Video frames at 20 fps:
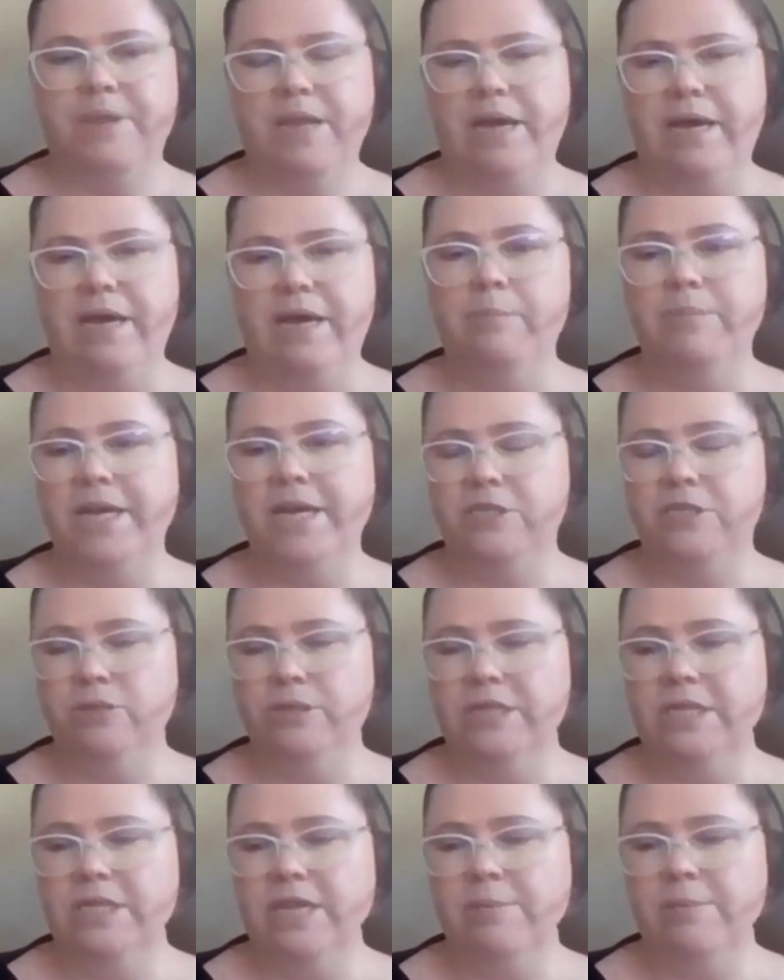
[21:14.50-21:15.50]
And
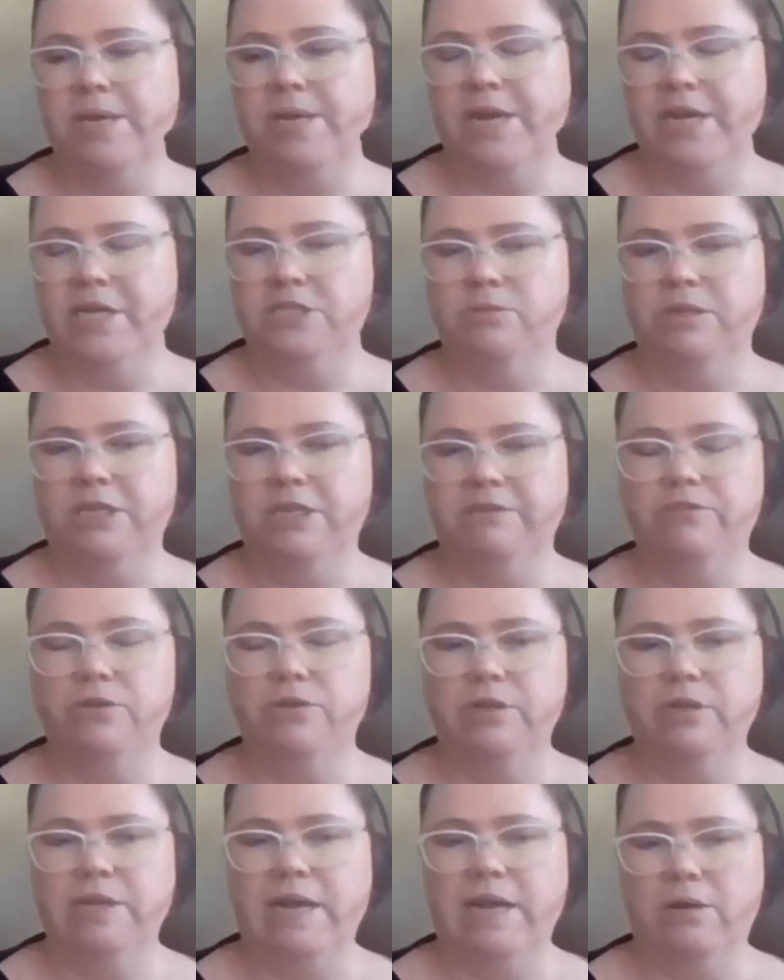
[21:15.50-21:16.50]
doing the MPH would give
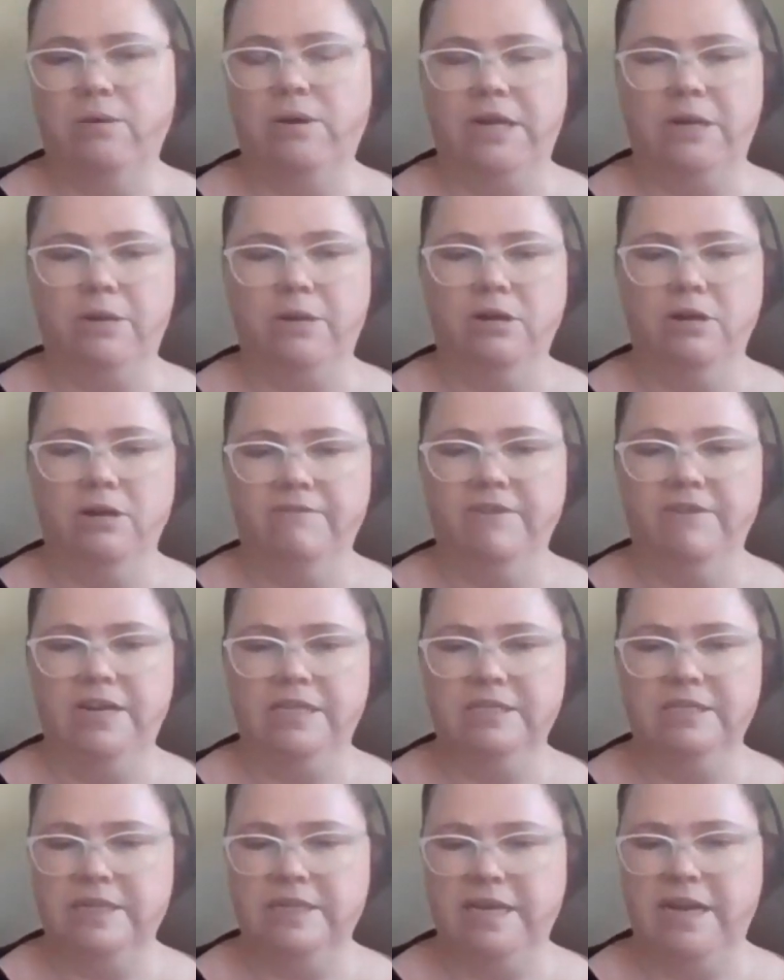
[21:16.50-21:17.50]
you like quite a lot of
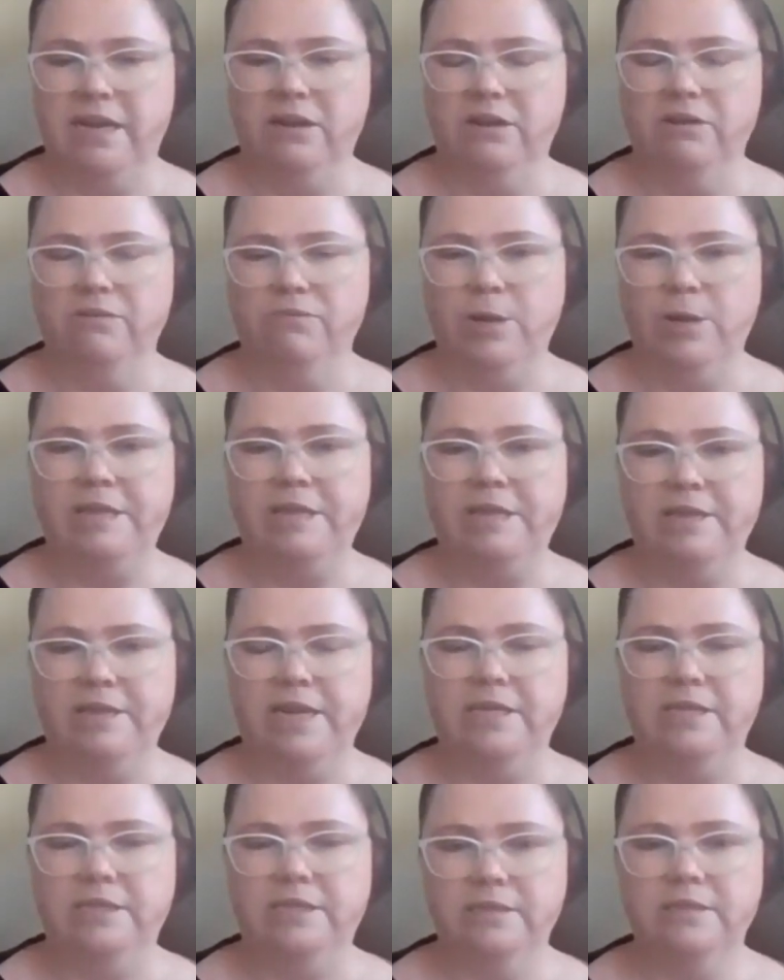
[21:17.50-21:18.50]
understanding of whether
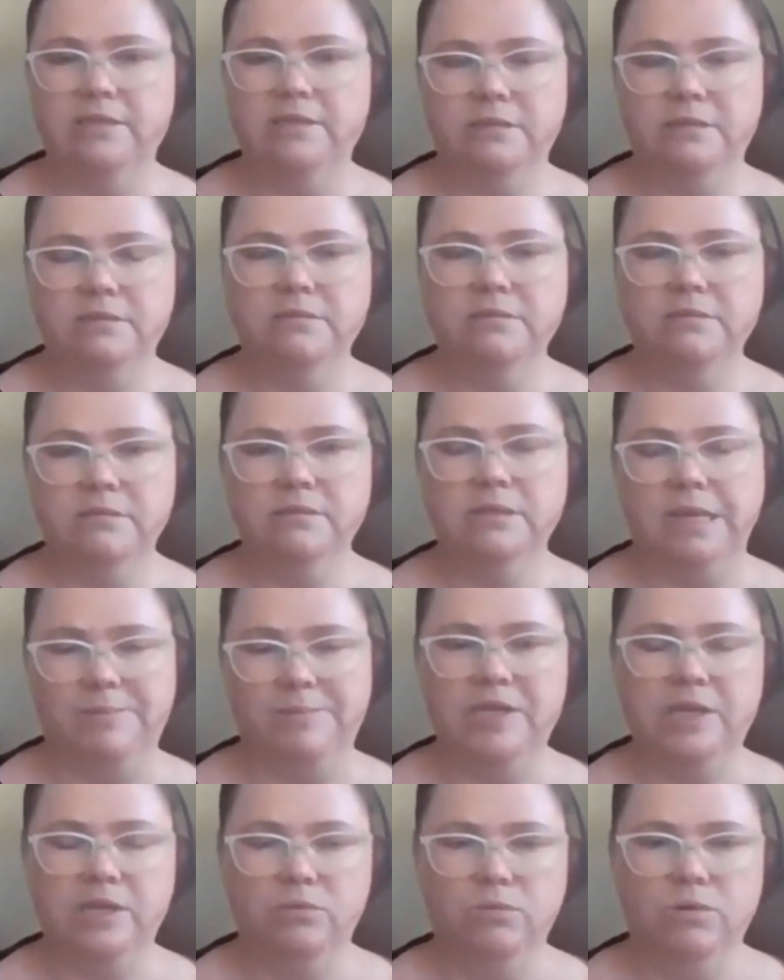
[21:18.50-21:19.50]
that is
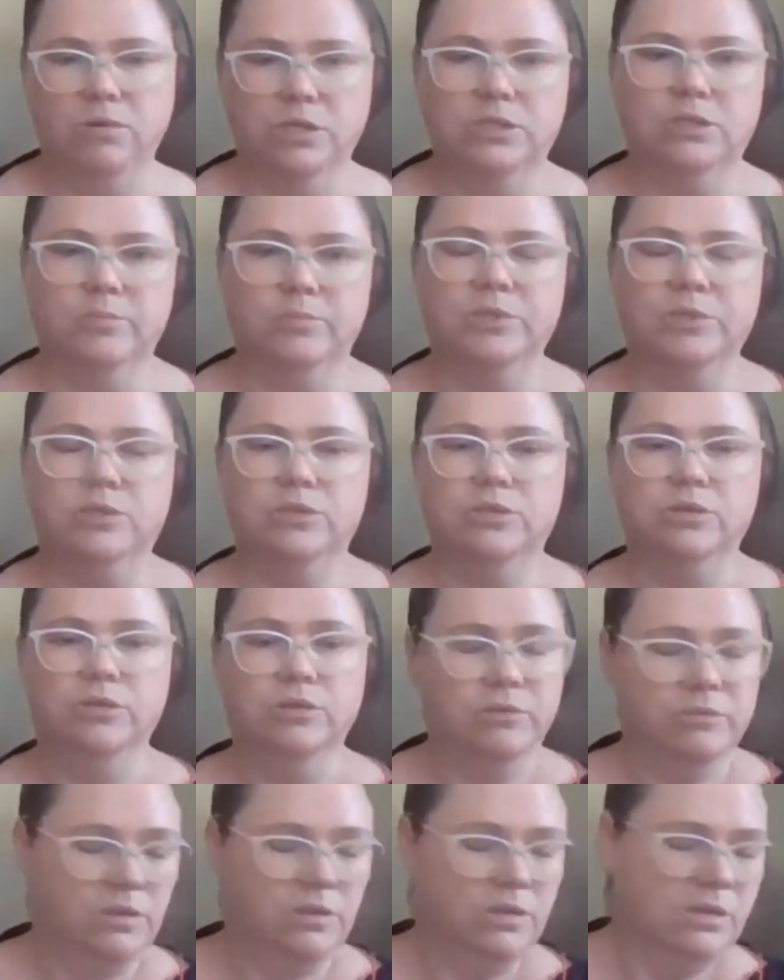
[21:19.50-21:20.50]
something you want to
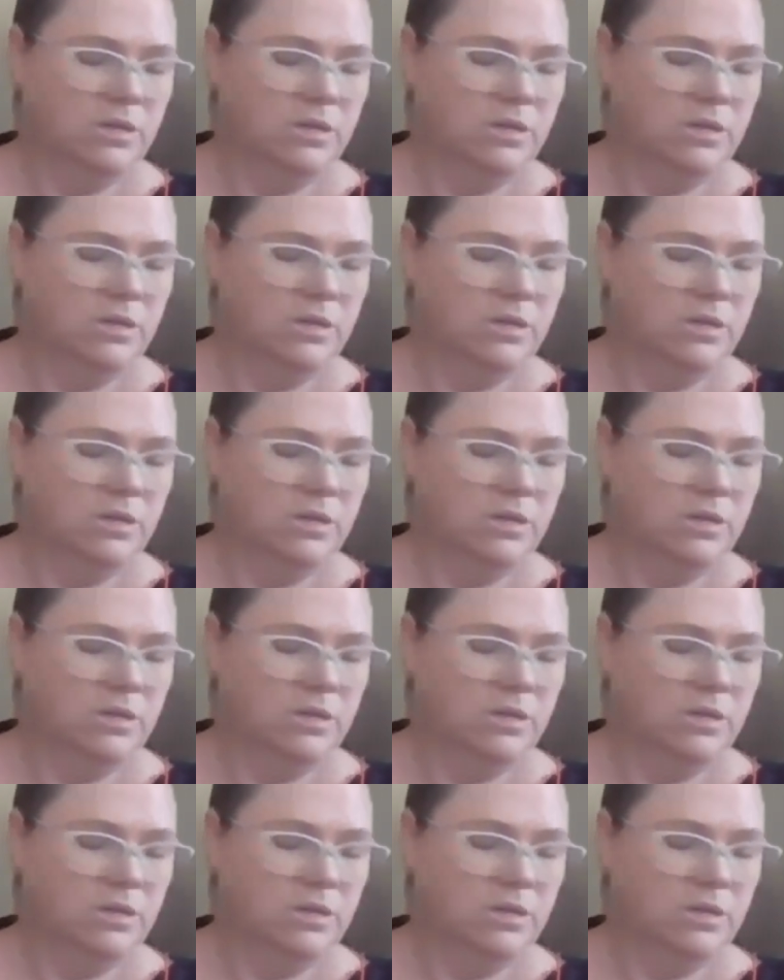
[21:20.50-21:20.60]
pursue.